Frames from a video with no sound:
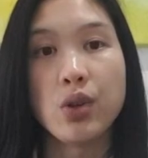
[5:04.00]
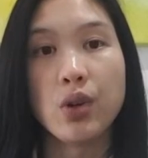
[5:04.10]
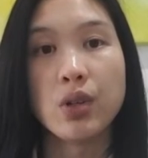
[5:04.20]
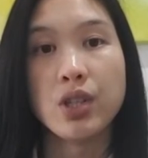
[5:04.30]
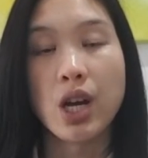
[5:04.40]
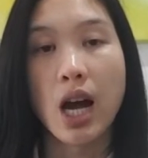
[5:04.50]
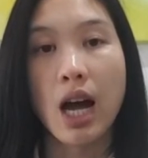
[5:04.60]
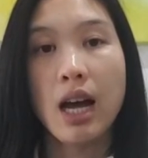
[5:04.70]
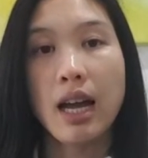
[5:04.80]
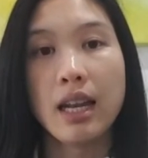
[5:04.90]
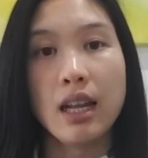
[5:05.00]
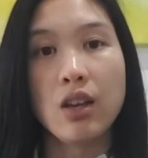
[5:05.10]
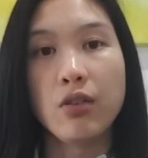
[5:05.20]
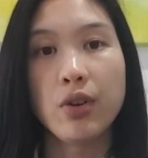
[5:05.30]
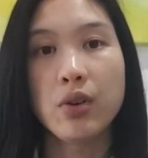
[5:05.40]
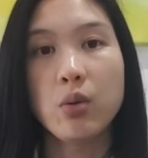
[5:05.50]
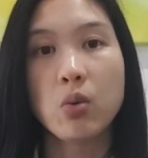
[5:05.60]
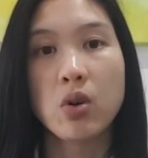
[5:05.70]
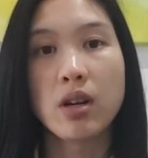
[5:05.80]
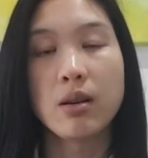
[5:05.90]
your jar and then you fill the
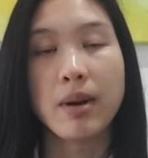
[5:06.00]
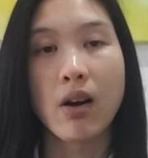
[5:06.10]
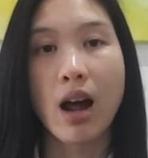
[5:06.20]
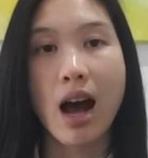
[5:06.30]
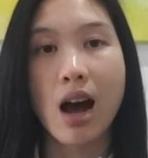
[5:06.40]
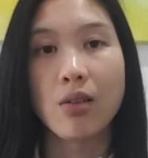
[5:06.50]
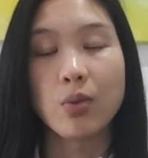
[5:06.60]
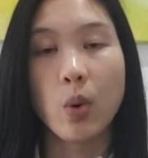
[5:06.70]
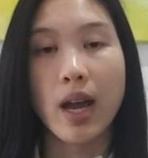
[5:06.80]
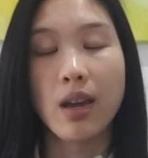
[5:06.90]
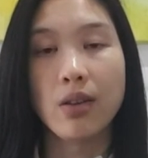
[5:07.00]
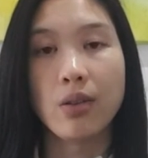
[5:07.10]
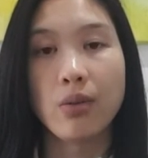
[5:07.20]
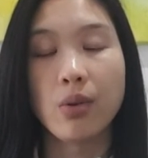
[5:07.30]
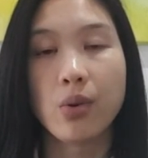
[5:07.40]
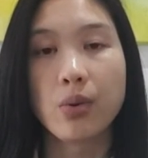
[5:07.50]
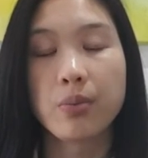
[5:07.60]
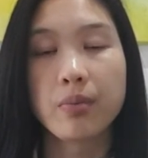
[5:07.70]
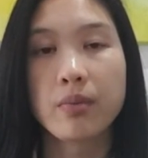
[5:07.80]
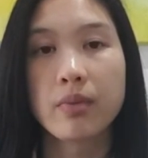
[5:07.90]
water about halfway through.
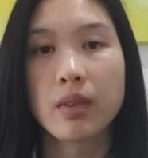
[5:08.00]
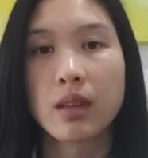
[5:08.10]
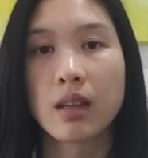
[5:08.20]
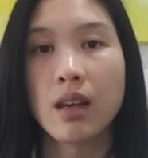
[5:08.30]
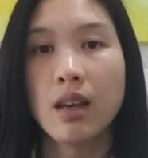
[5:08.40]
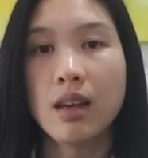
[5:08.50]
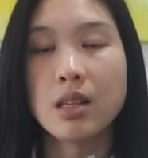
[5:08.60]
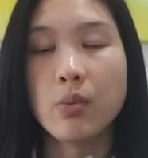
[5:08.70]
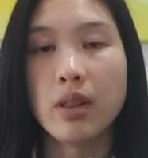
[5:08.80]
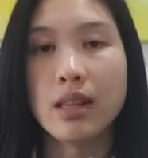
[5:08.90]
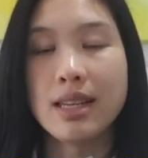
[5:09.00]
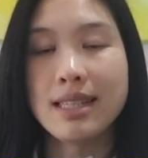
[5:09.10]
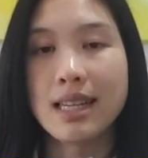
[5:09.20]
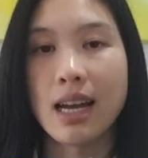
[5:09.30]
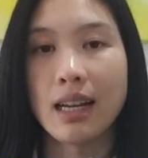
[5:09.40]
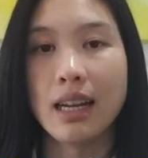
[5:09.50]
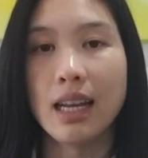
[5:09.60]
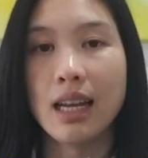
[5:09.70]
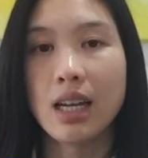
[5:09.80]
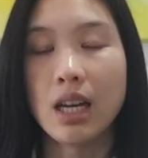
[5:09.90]
So with this
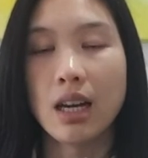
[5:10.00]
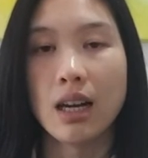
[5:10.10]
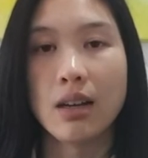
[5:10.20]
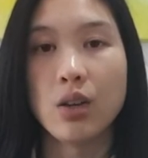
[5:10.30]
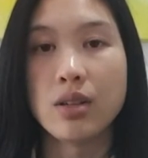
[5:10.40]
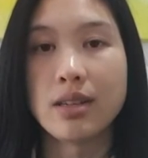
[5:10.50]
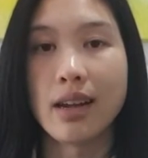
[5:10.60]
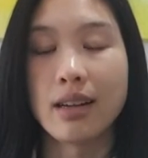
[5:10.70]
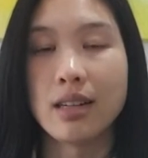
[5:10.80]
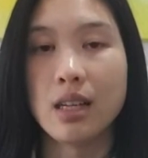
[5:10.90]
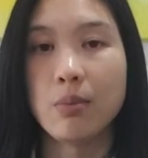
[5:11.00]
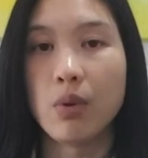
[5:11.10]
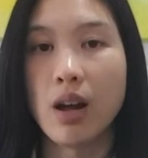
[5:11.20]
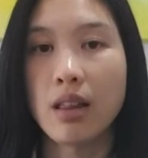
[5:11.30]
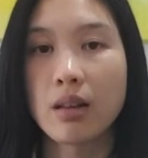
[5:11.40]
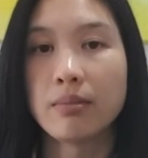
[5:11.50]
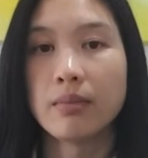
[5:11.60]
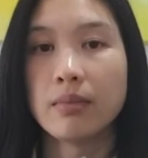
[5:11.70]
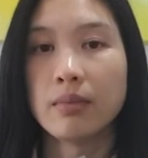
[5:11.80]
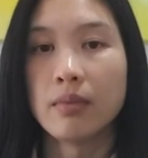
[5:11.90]
technique, you take a deep breath
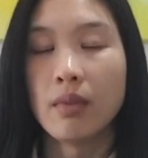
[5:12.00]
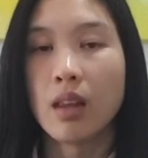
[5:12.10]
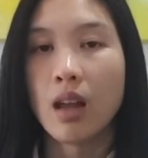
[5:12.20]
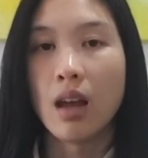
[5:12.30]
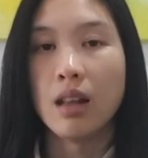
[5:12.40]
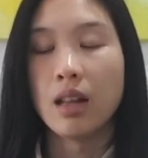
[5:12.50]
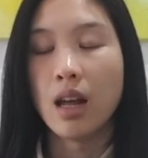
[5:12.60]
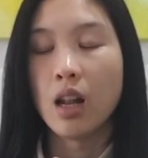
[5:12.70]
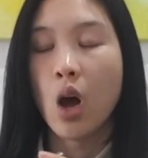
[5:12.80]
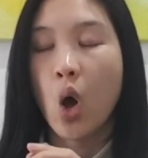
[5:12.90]
and then